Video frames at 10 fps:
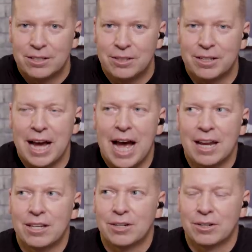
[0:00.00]
You mm-hmm.
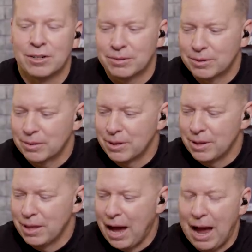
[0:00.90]
got your,
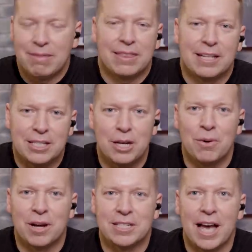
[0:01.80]
I think
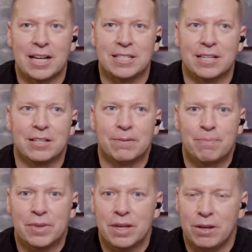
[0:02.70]
Tijuana Jackson,
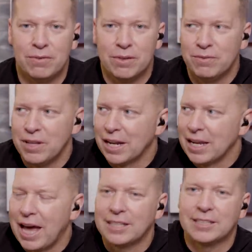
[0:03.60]
you've, you've done a
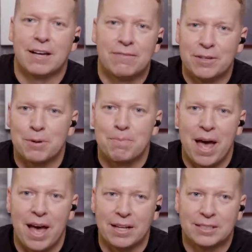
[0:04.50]
lot of stuff in your
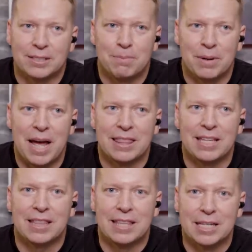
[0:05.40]
past, but I
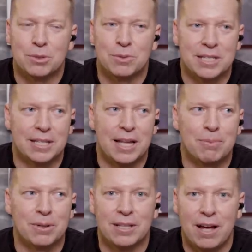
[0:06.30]
think this was the
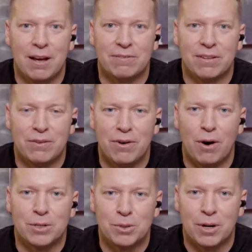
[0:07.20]
labor of love that you've
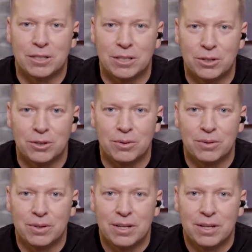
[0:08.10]
always wanted to do.